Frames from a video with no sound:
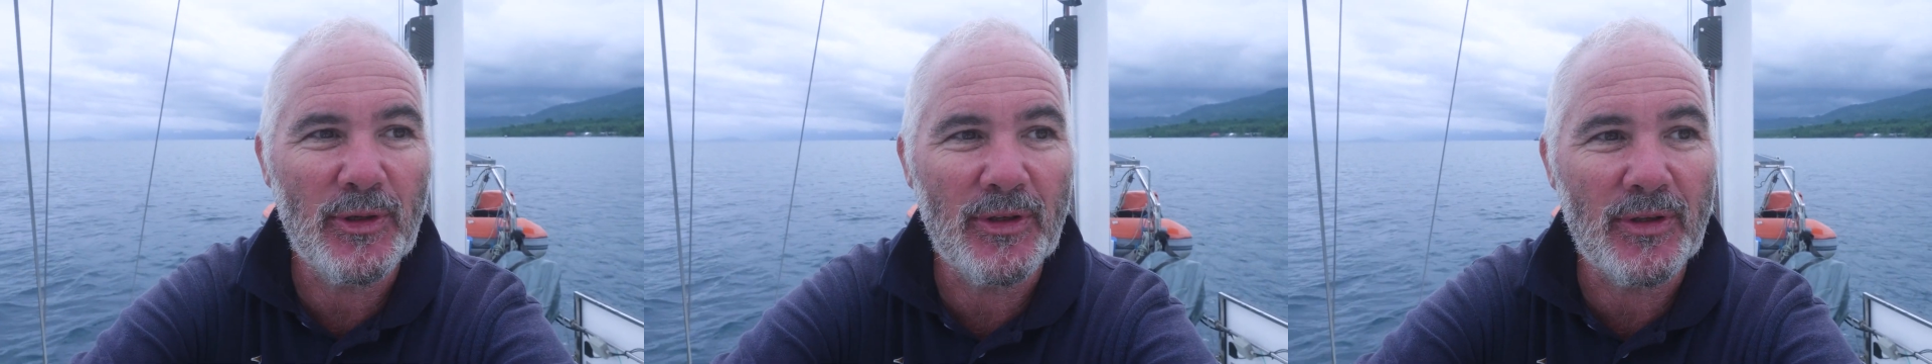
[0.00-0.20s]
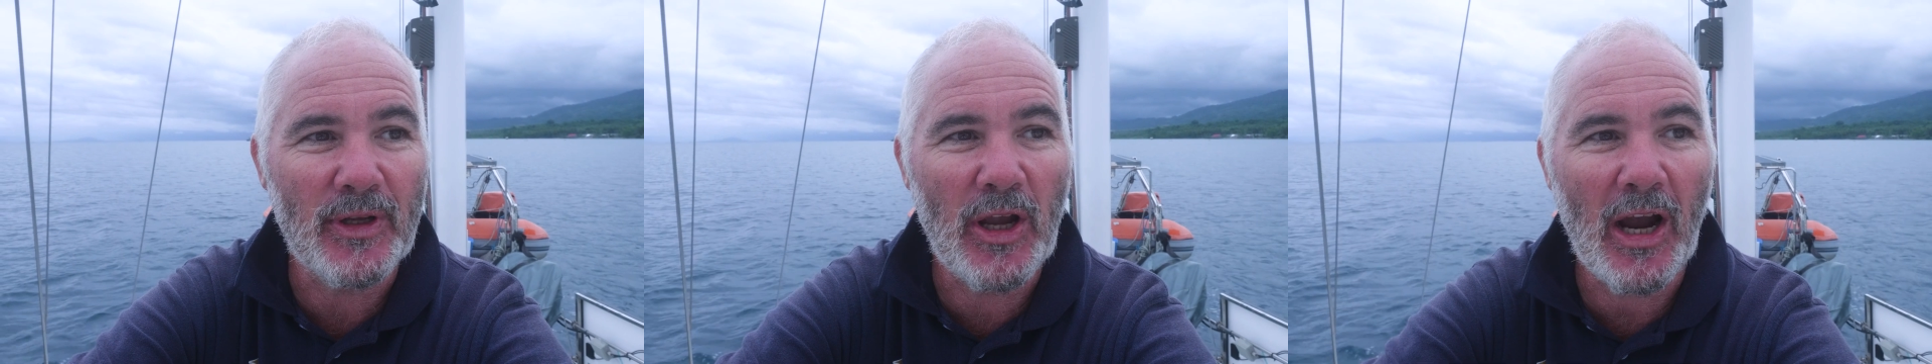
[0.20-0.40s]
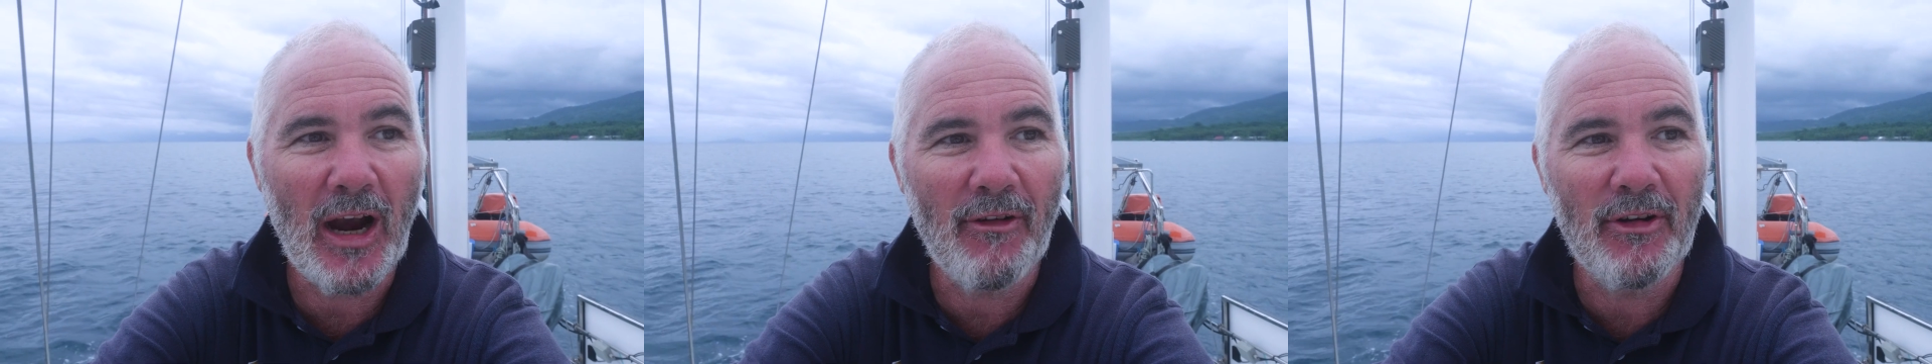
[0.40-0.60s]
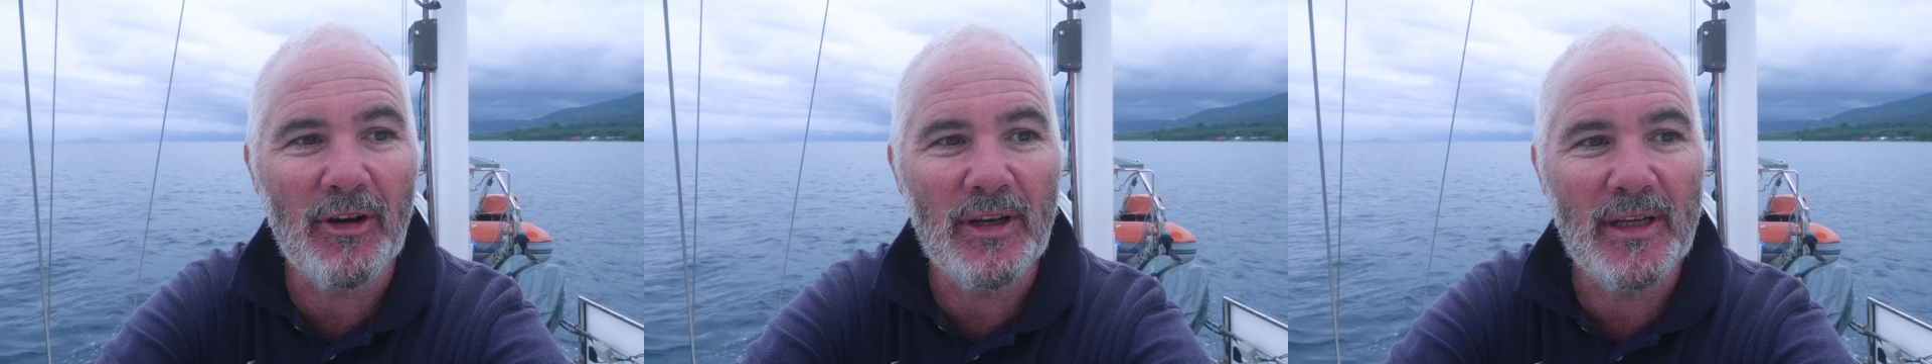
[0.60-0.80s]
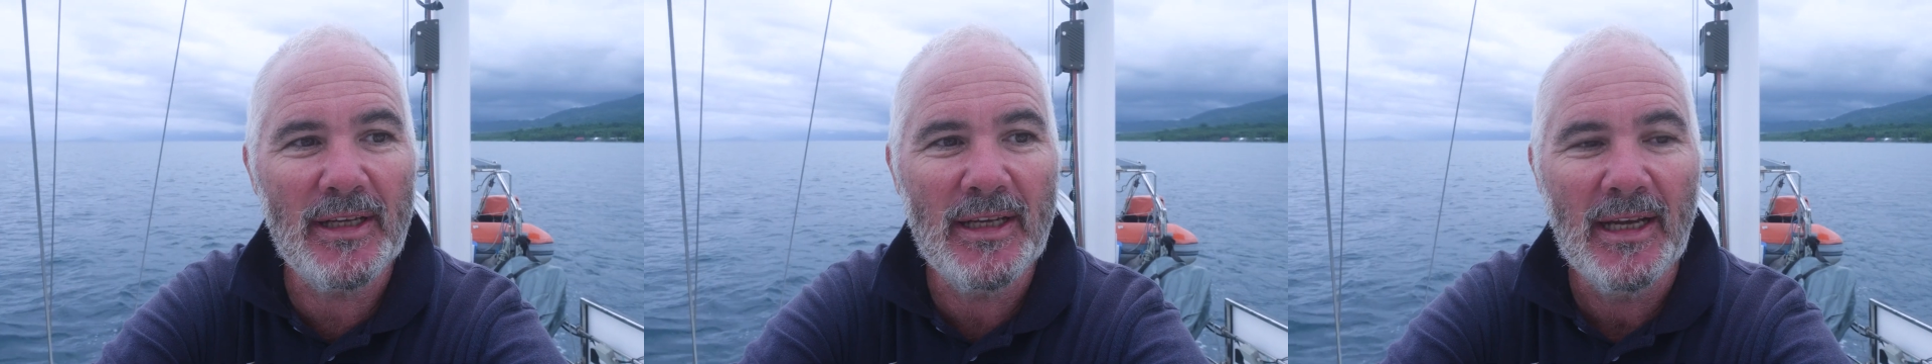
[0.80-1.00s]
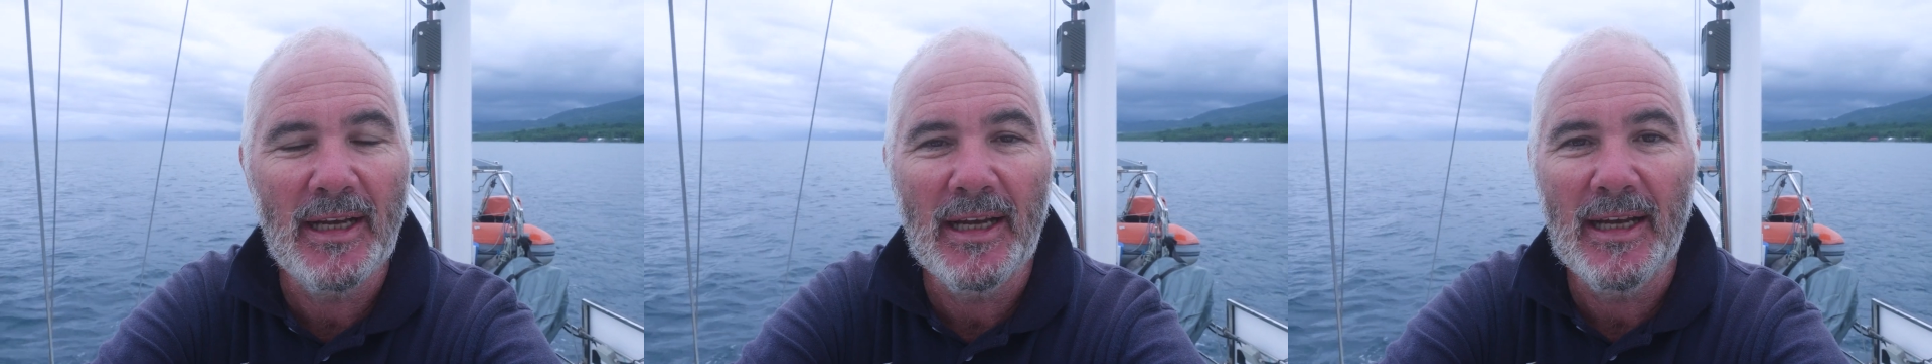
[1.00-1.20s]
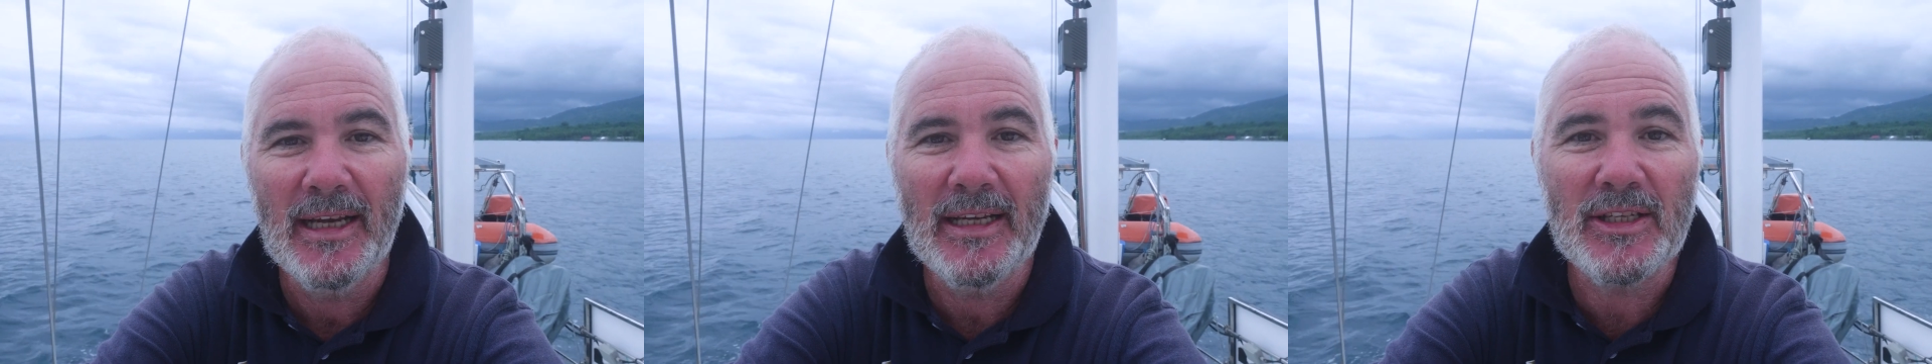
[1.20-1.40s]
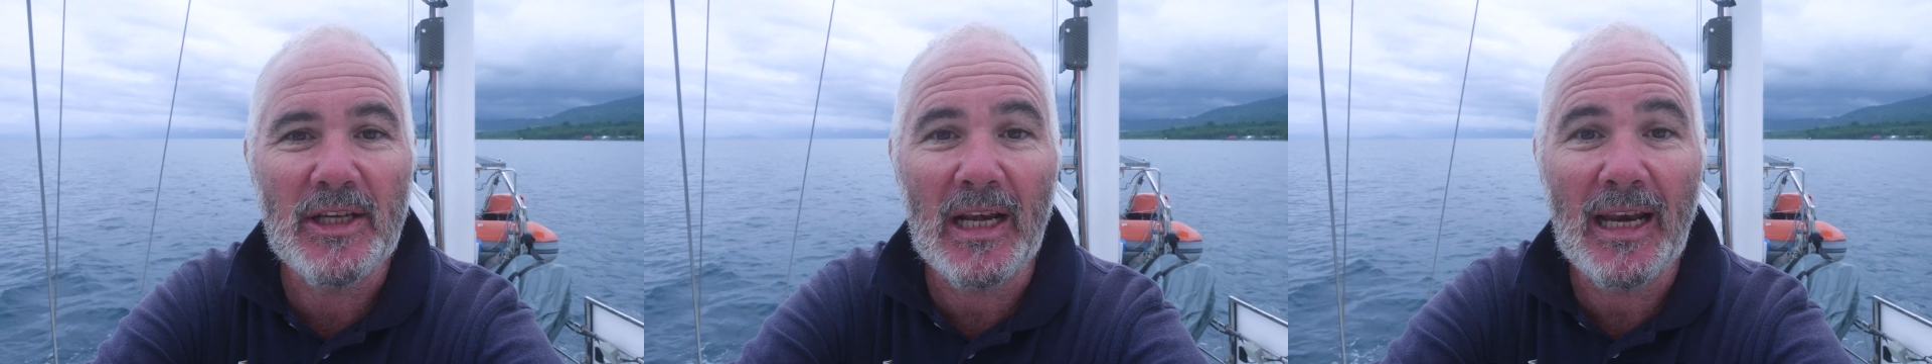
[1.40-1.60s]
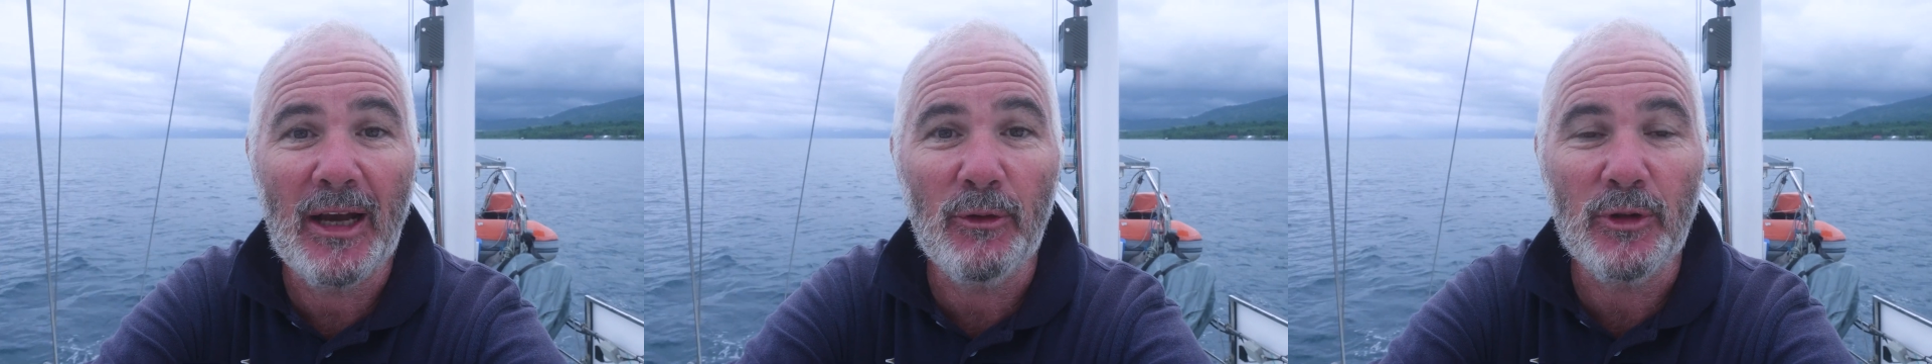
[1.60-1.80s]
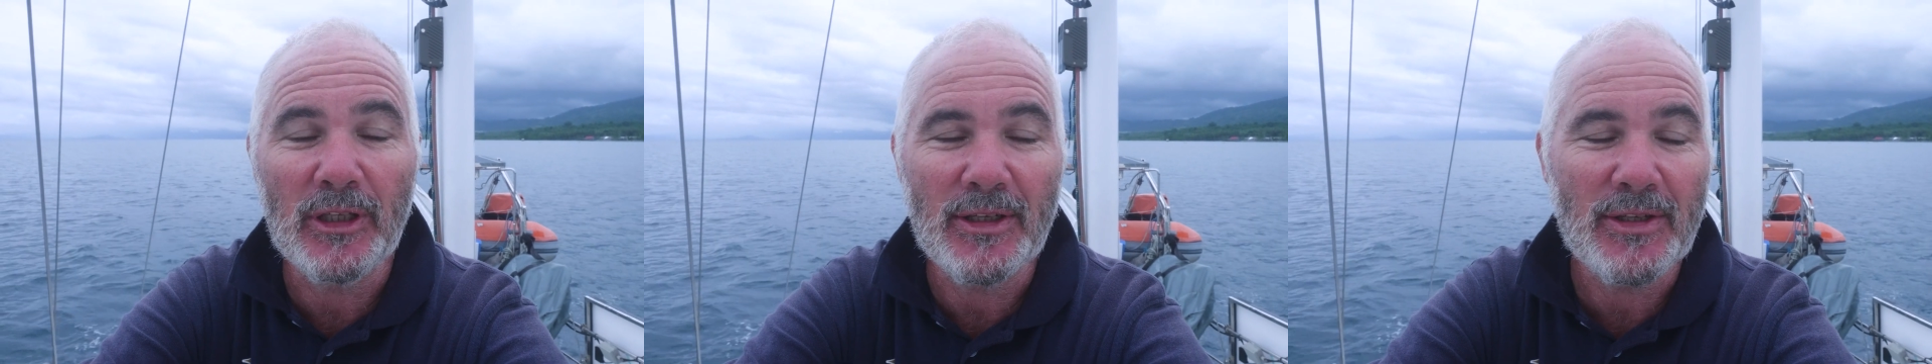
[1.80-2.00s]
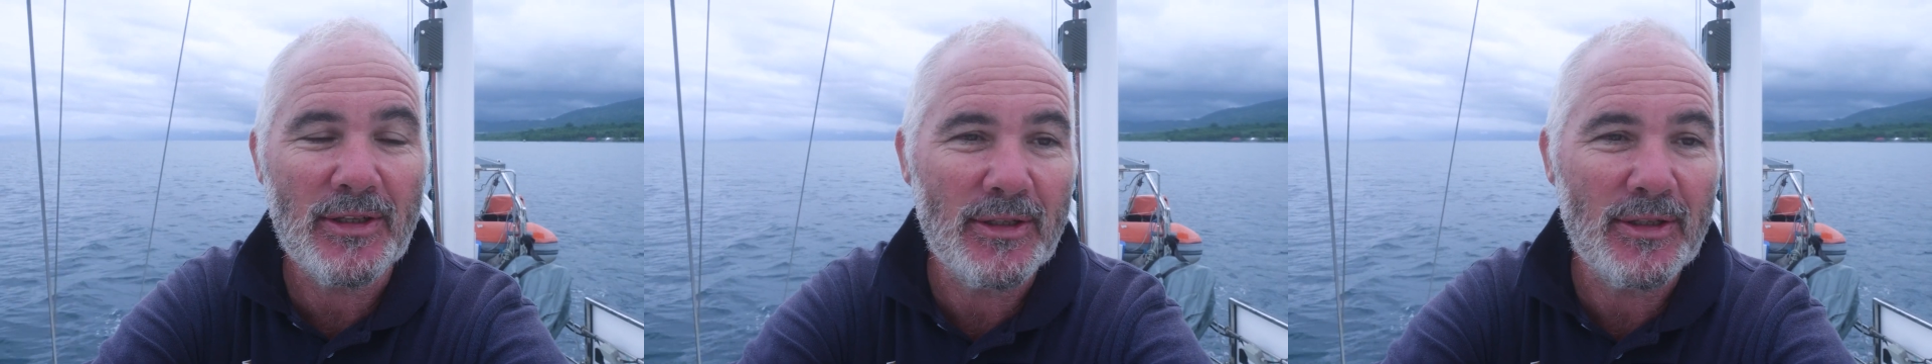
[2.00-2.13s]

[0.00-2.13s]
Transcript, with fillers: And currently, it's cloudless.